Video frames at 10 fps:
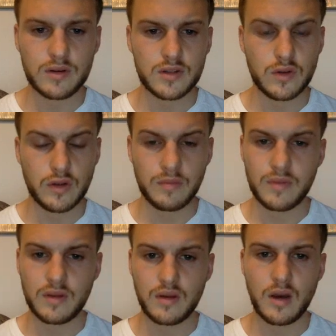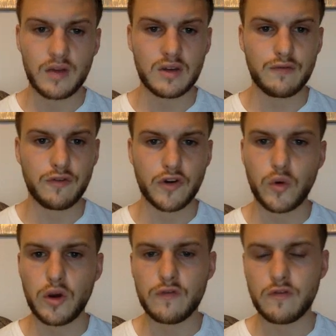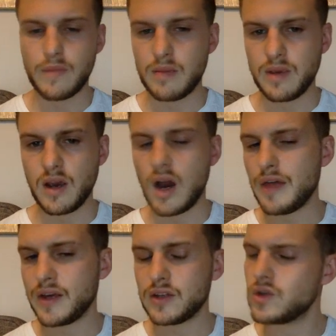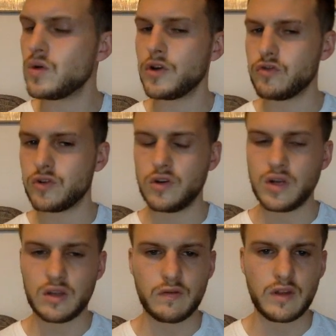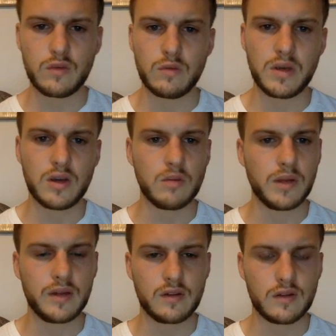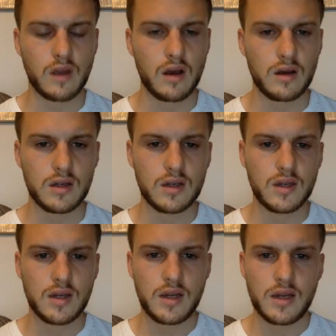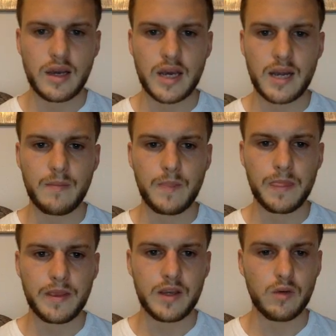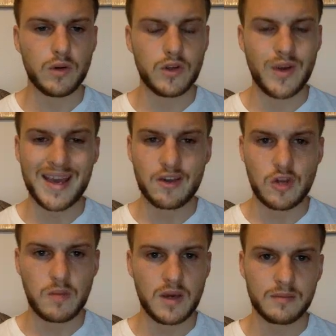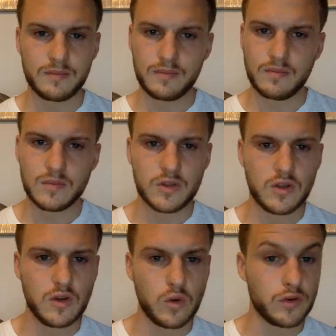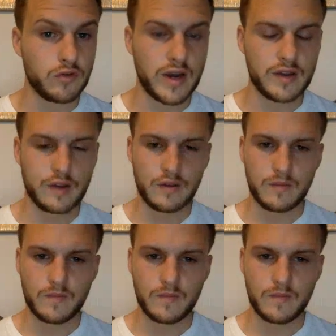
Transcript: to them asking for a quote for maybe, I think 200 units of this would be a good place to start. And you want to do air shipping to your address,